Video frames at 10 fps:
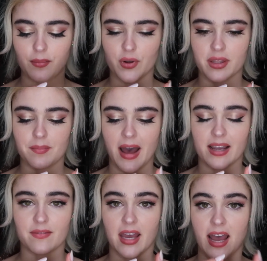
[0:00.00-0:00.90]
with the
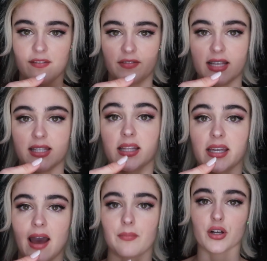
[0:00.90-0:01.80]
back of the hand facing the
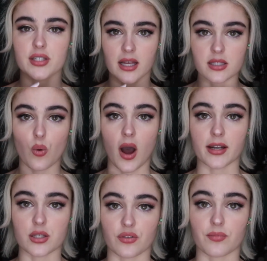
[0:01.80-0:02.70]
camera, because that's
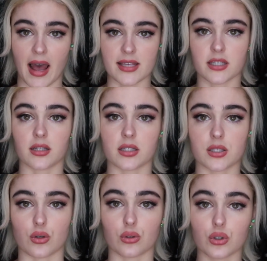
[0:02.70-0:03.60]
quite a sort of masculine
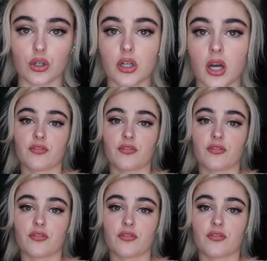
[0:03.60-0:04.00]
sort of look.